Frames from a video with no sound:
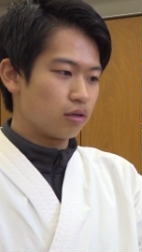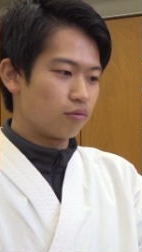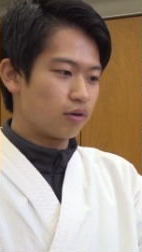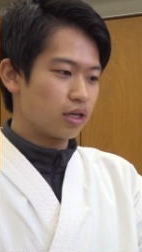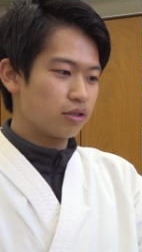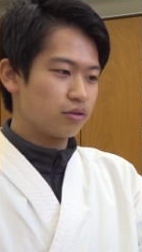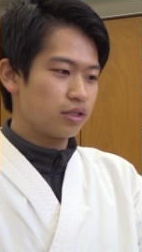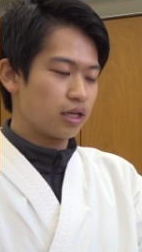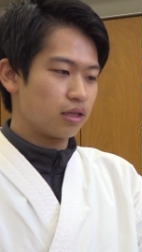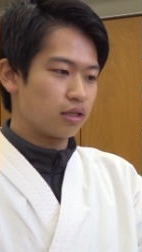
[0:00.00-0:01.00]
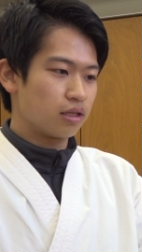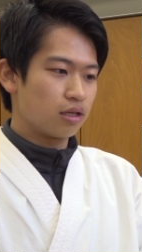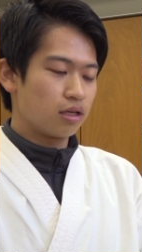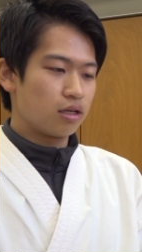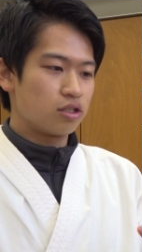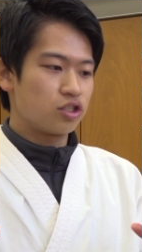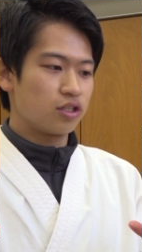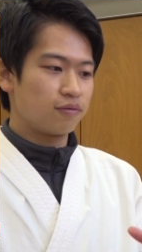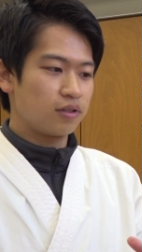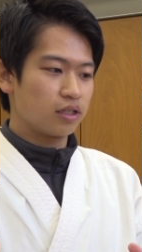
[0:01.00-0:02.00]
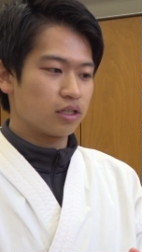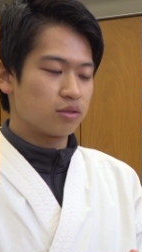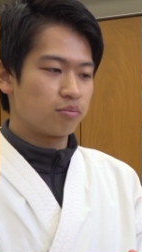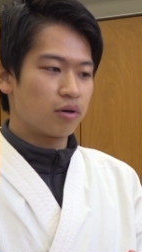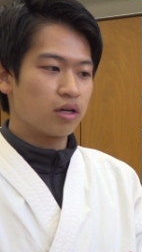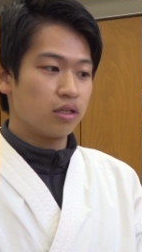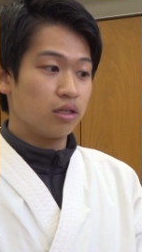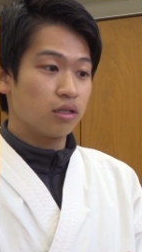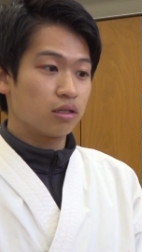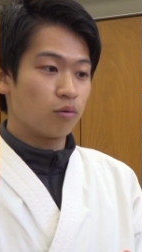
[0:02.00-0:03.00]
rather than shifting his body